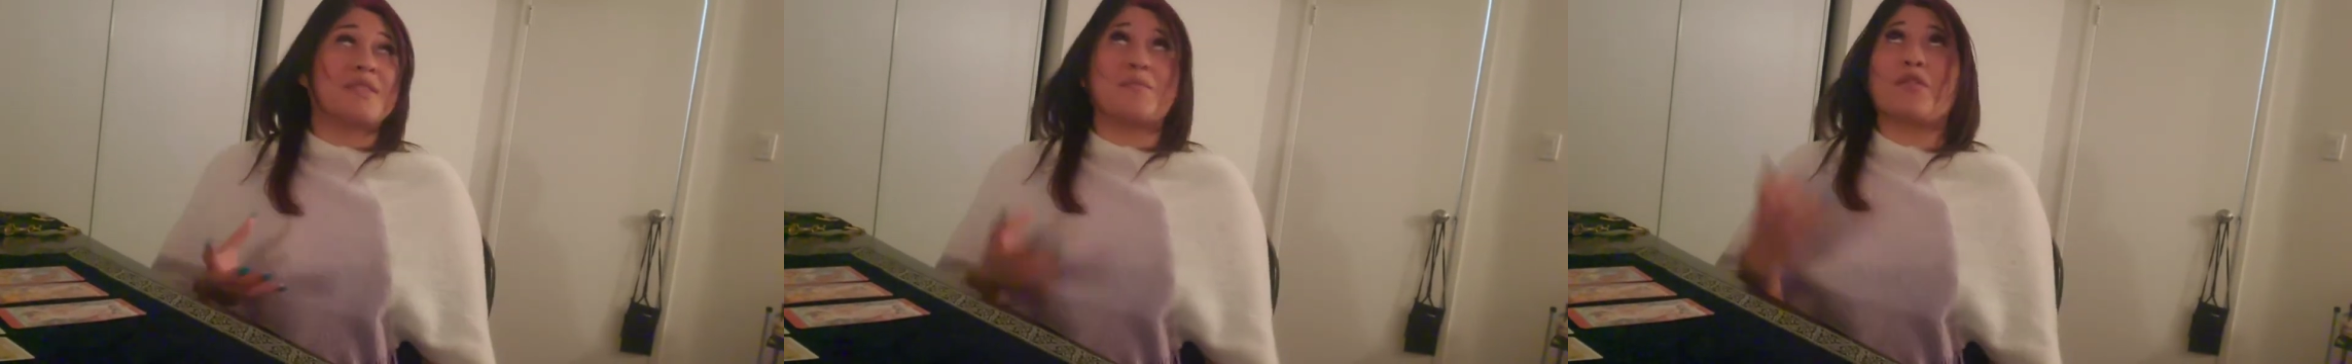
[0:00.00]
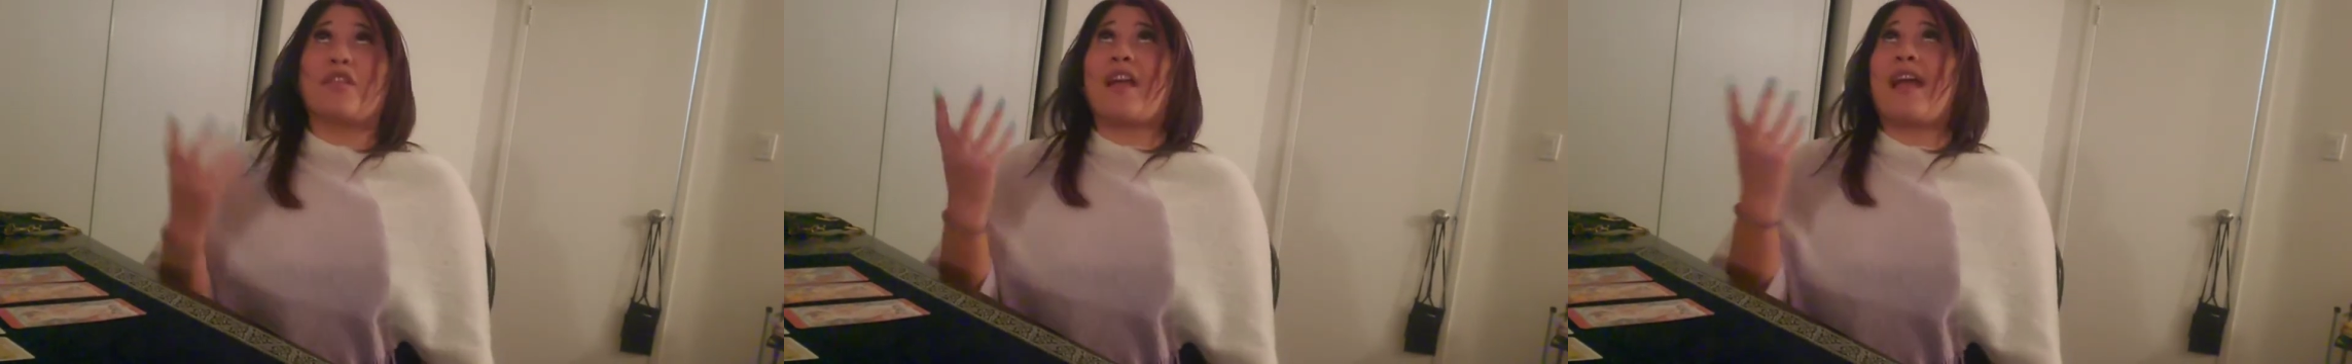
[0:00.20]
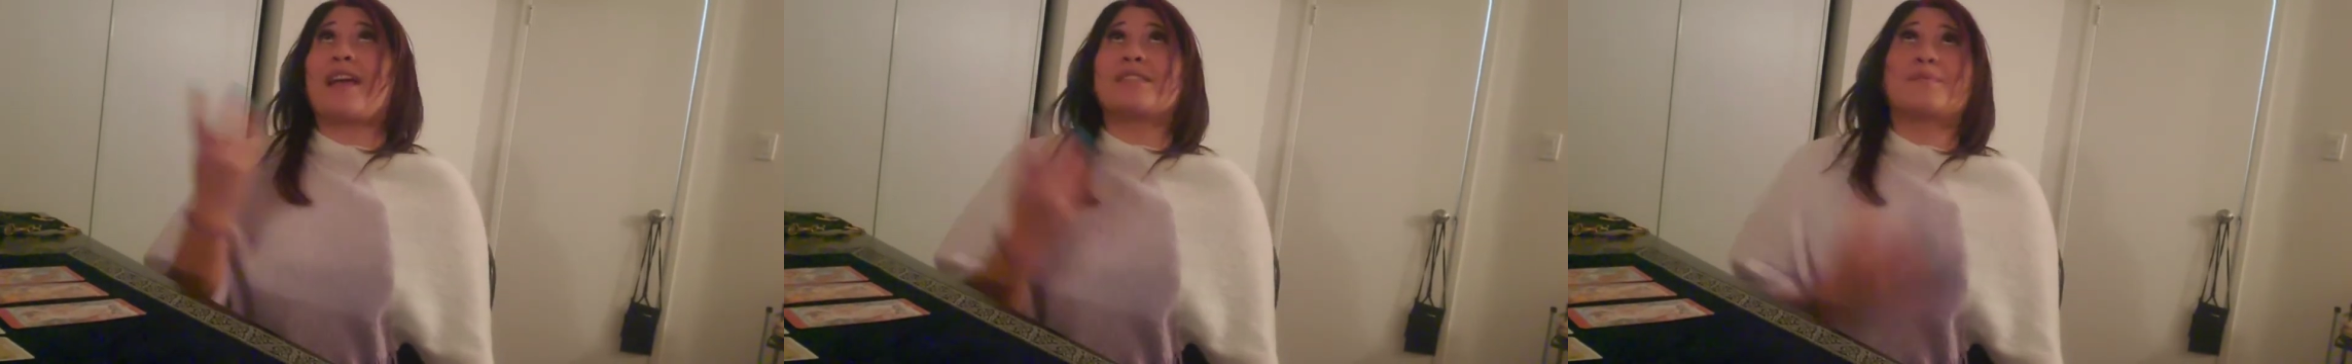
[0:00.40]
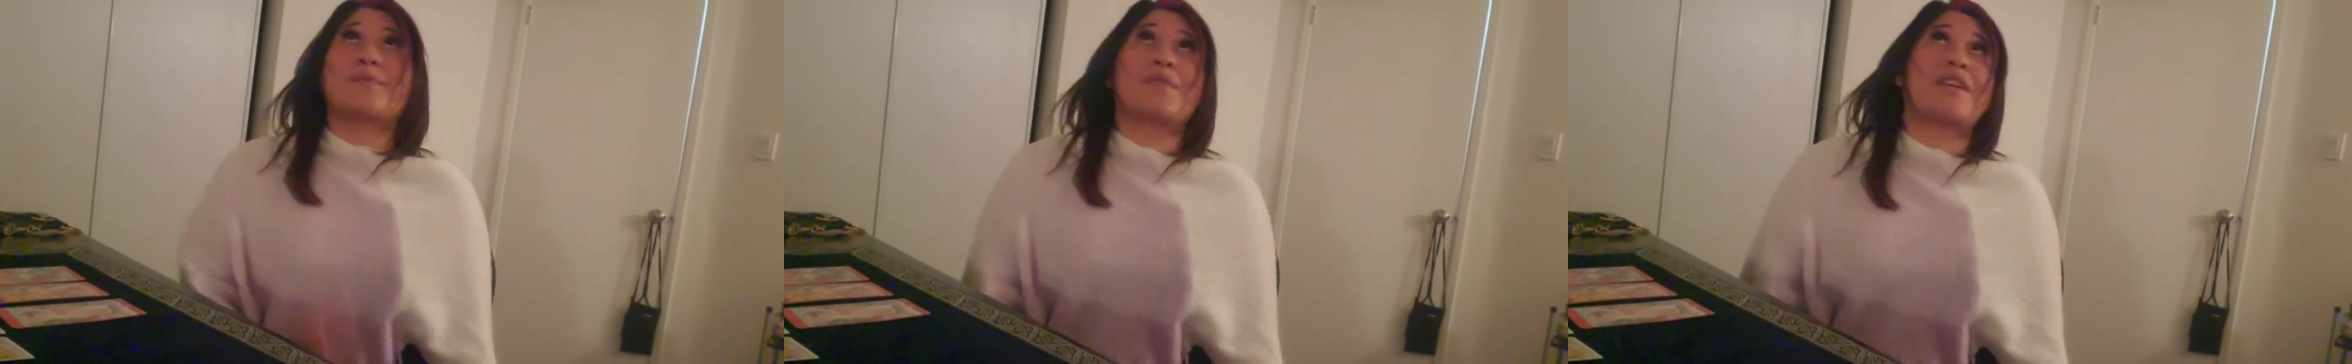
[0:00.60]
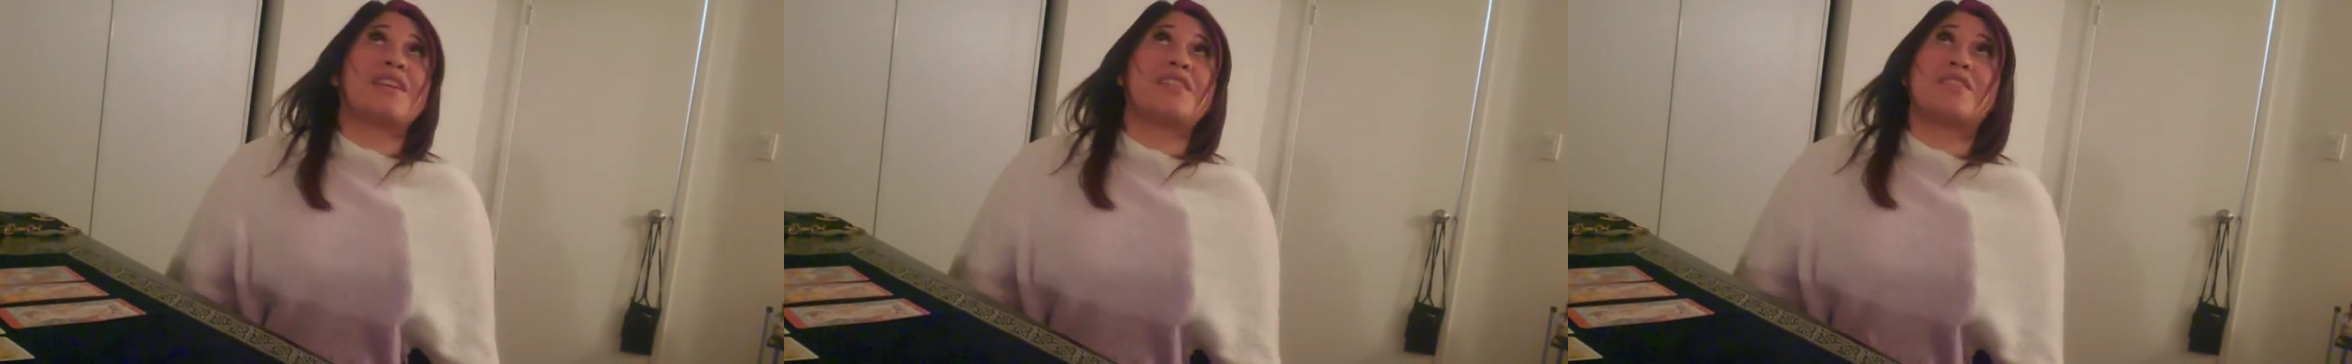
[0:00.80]
similar
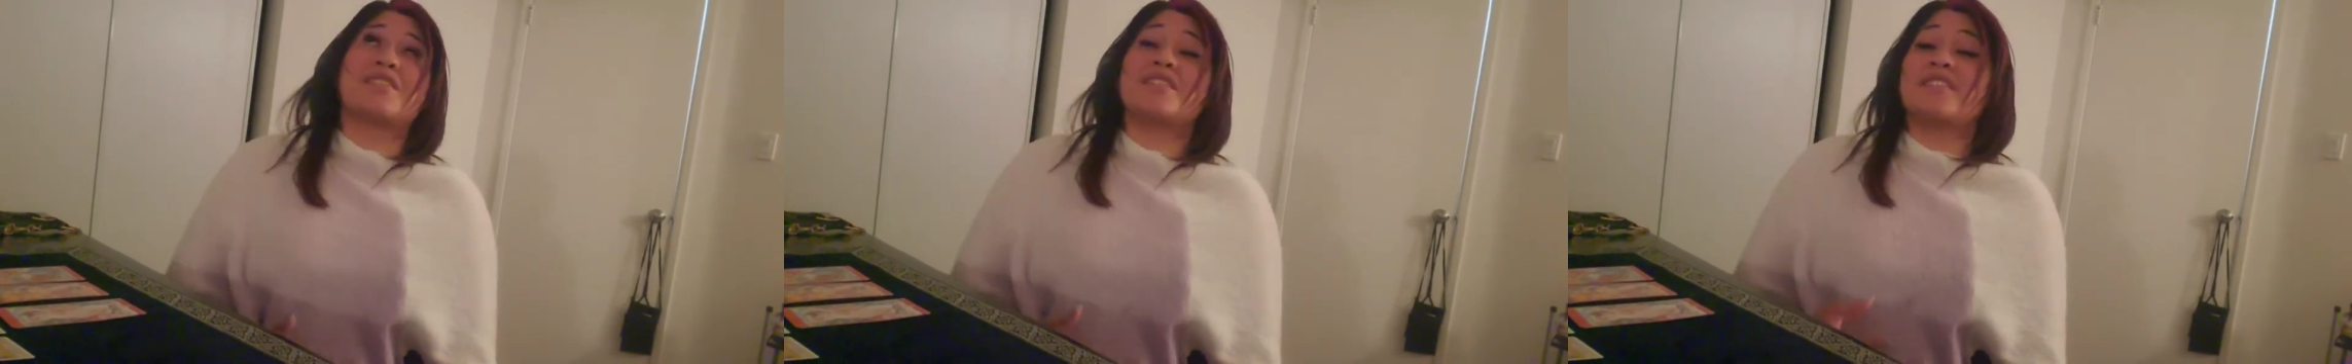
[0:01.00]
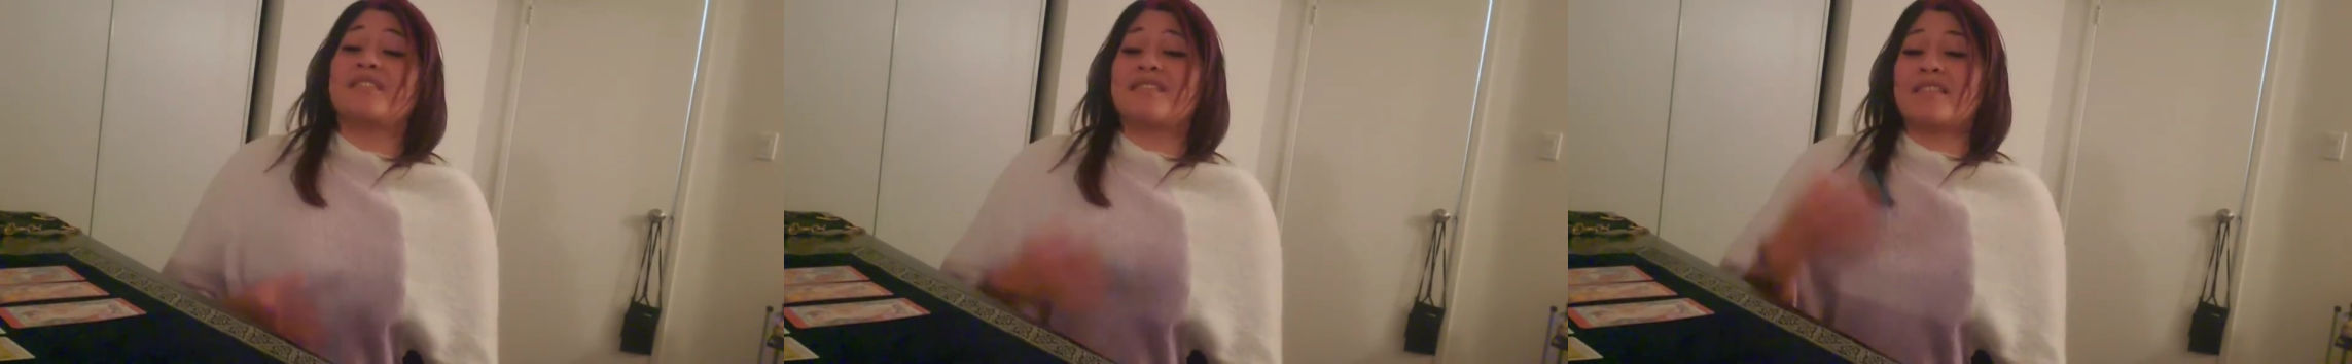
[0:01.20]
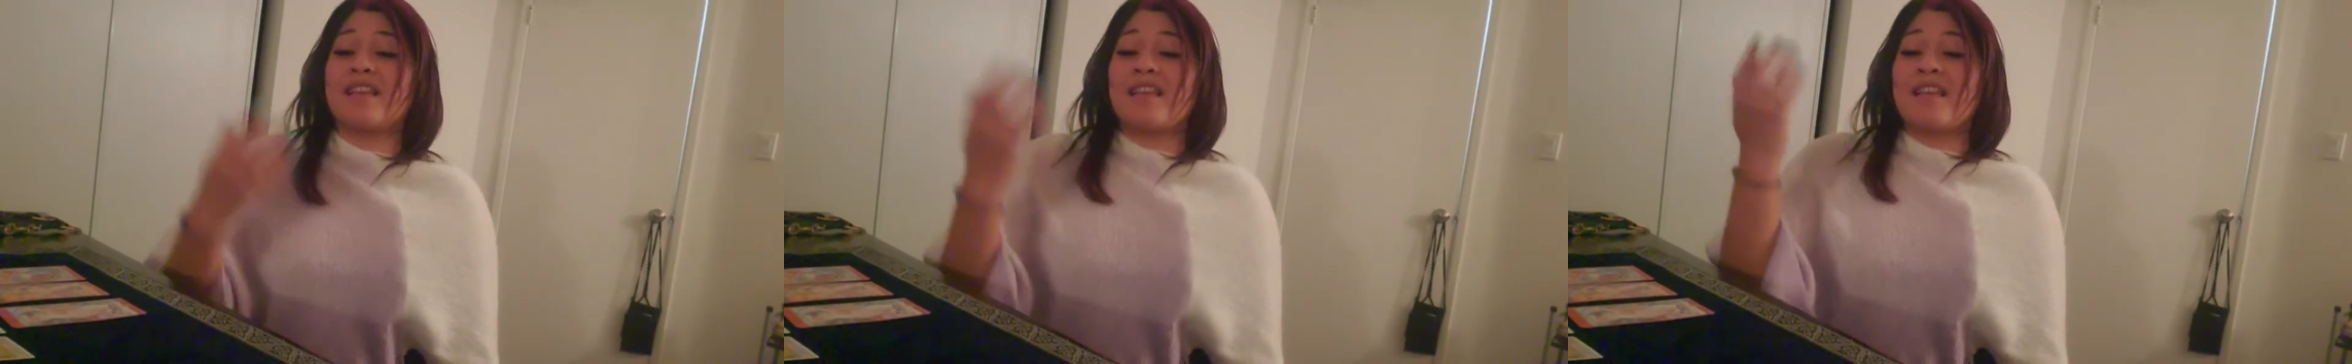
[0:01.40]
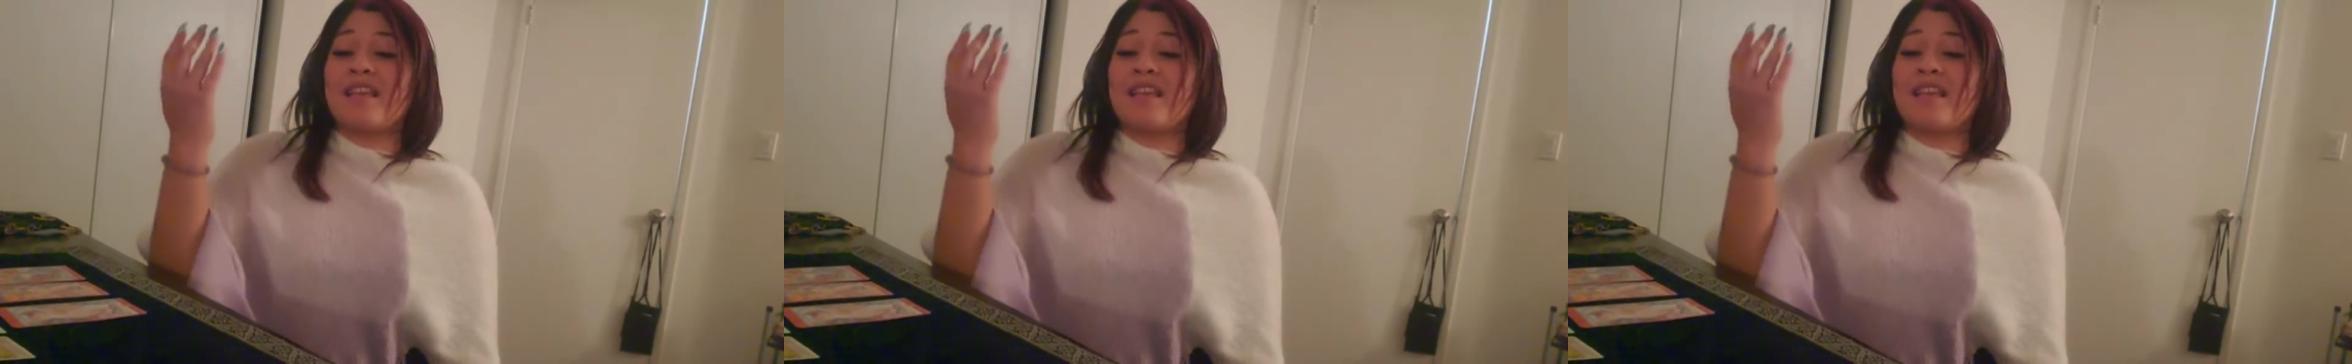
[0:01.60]
aspirations